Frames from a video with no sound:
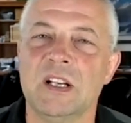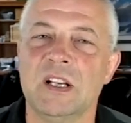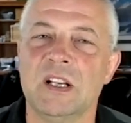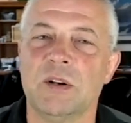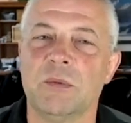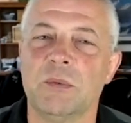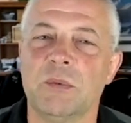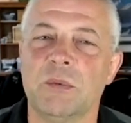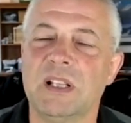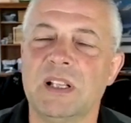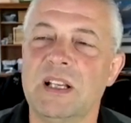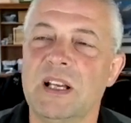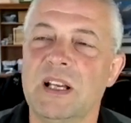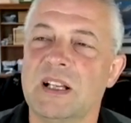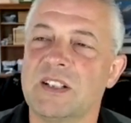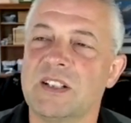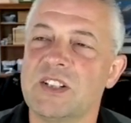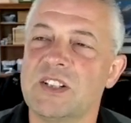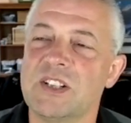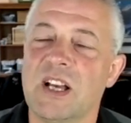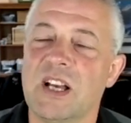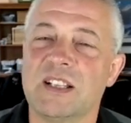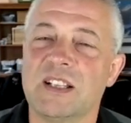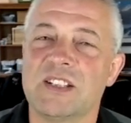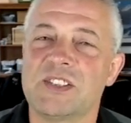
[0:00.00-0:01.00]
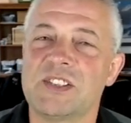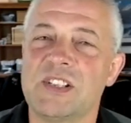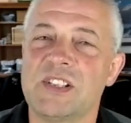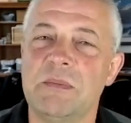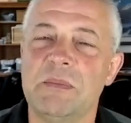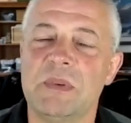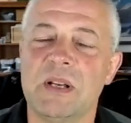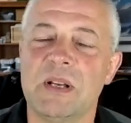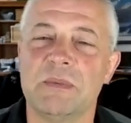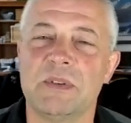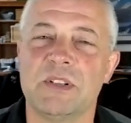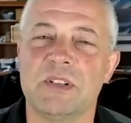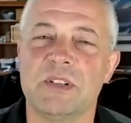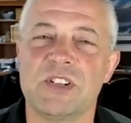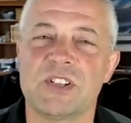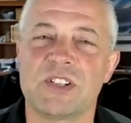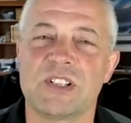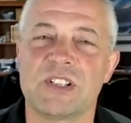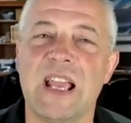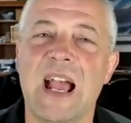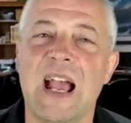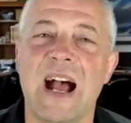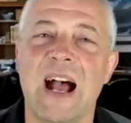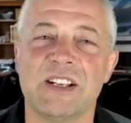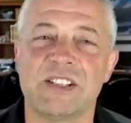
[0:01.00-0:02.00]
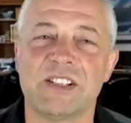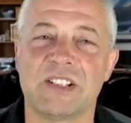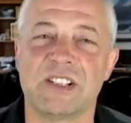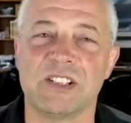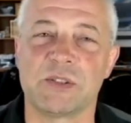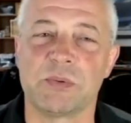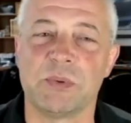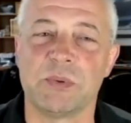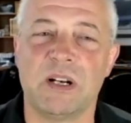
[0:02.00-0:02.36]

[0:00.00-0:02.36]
Really, at the same time, there's just gaskets.